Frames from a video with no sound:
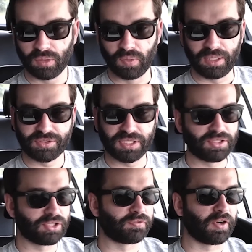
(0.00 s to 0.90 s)
Well,
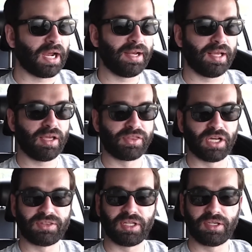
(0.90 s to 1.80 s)
since it's Friday, I
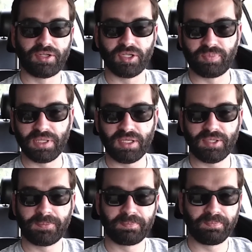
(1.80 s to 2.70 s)
thought that it could
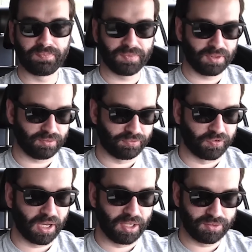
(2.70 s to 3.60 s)
be
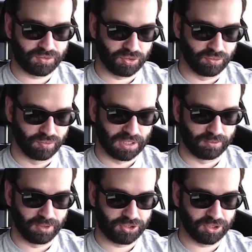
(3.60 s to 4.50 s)
fun to
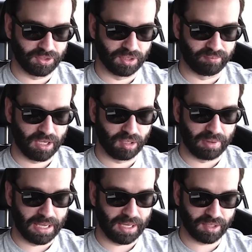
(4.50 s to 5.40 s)
uh, reach into the
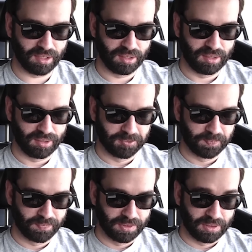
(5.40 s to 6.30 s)
mailbag.
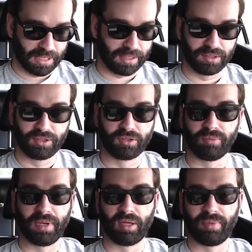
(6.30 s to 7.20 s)
Not a
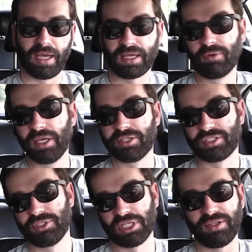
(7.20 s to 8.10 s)
literal mailbag, I wish.
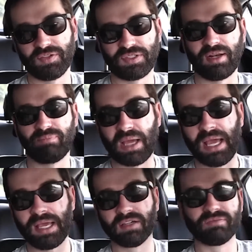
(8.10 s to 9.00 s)
I wish I had just had a
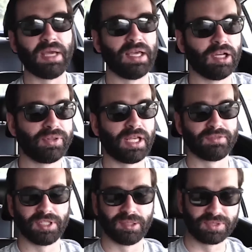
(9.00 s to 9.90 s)
bag of mail with
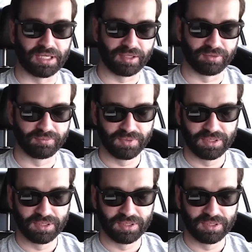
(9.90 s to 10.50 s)
envelopes that I could